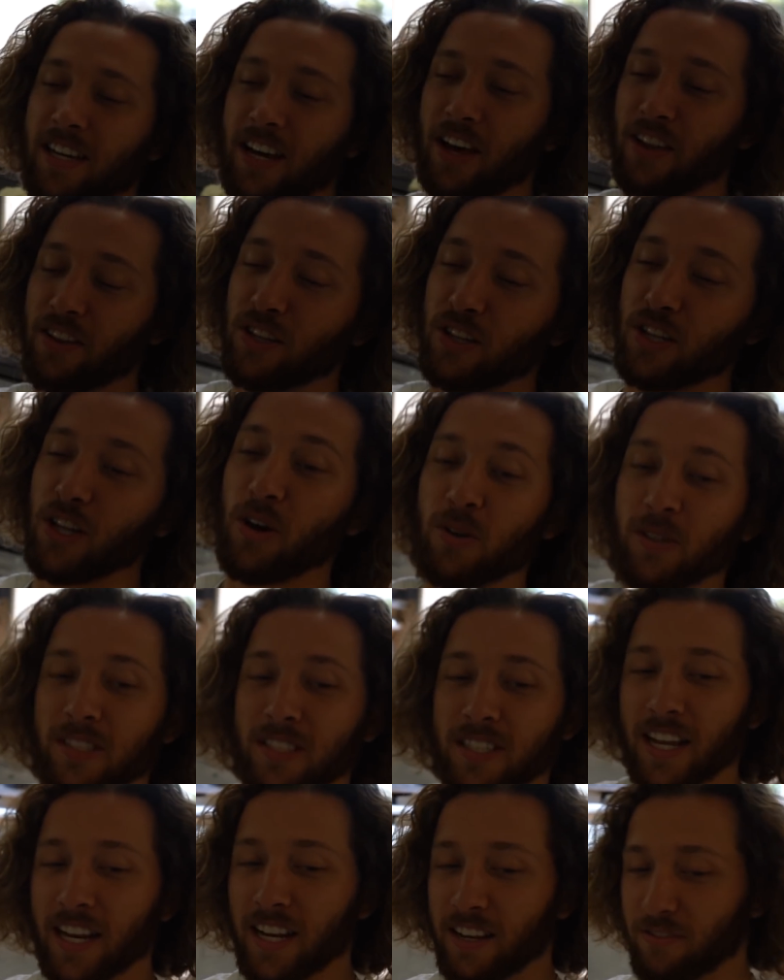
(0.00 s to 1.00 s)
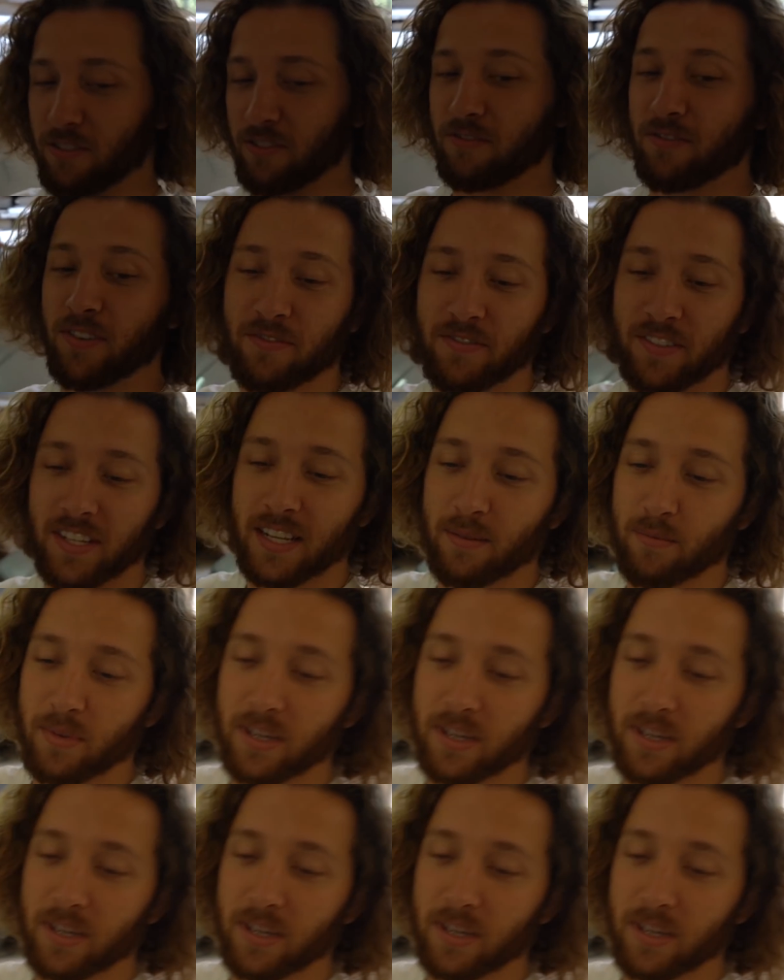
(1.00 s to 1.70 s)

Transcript: on the lowest setting for 15